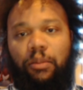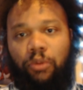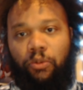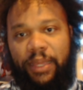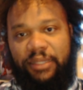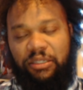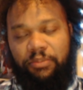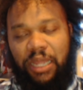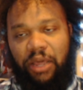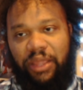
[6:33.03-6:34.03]
momentum
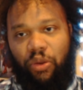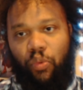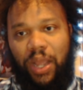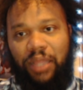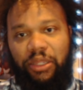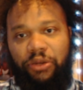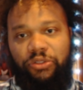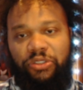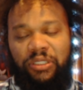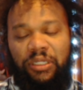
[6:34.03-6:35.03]
now that Kawhi
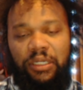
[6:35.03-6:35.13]
Leonard's